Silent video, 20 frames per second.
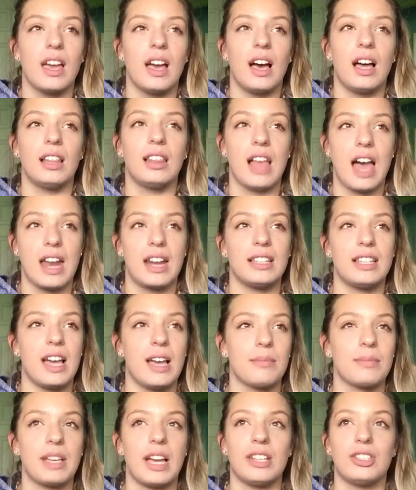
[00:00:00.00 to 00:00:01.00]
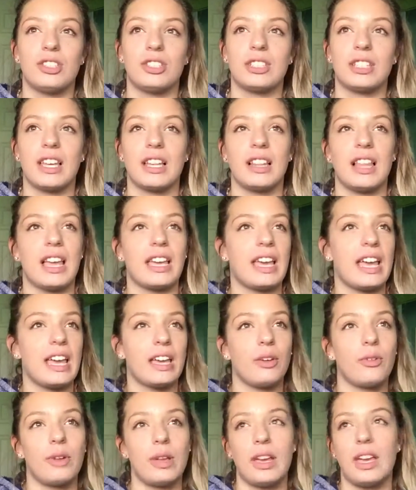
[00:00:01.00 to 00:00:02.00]
A lot of times I just get
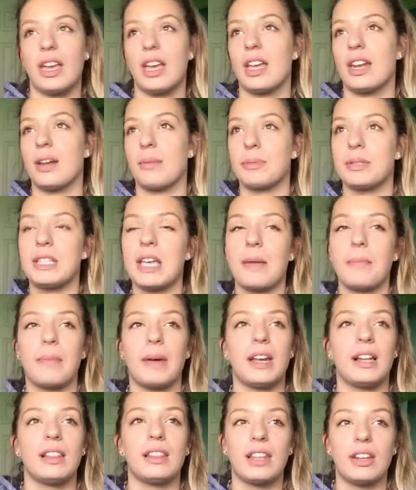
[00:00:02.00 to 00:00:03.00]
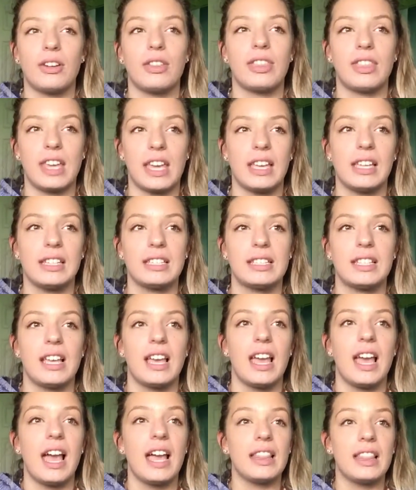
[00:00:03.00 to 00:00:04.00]
angry and upset by the little things,
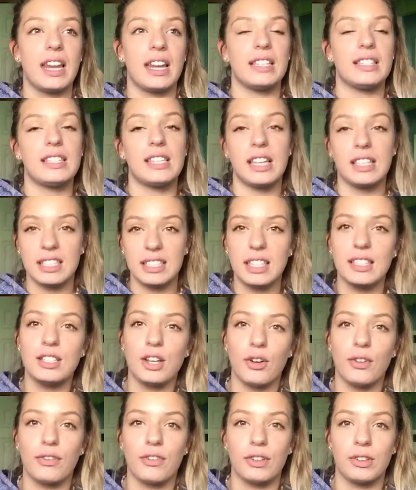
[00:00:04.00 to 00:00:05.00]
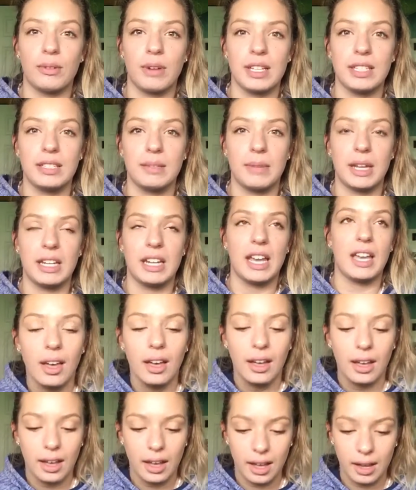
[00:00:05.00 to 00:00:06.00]
and then it sets the tone for the rest of my day.
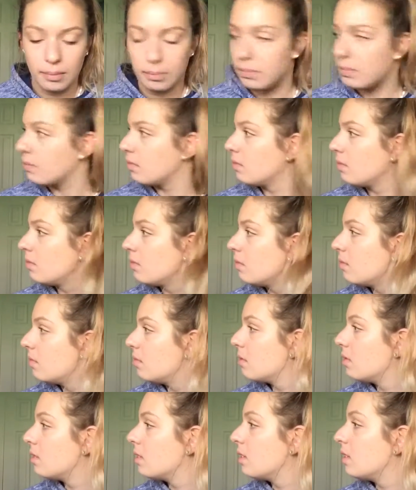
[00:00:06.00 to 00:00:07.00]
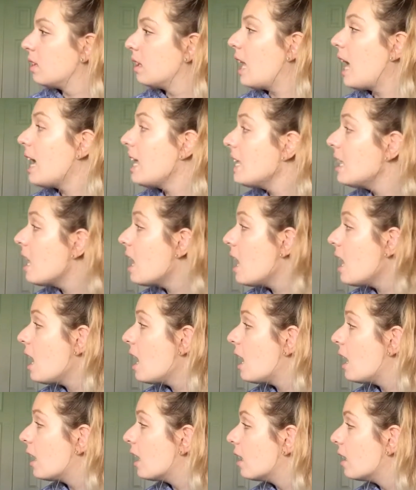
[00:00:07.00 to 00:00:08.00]

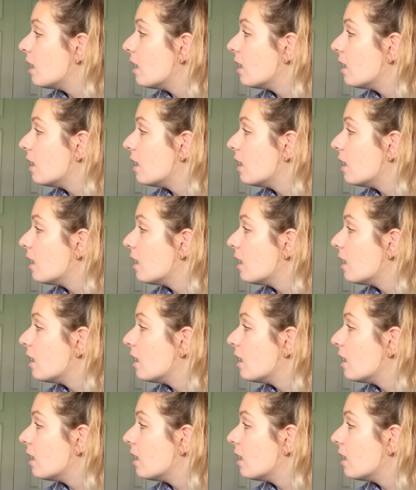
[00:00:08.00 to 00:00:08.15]
Lila.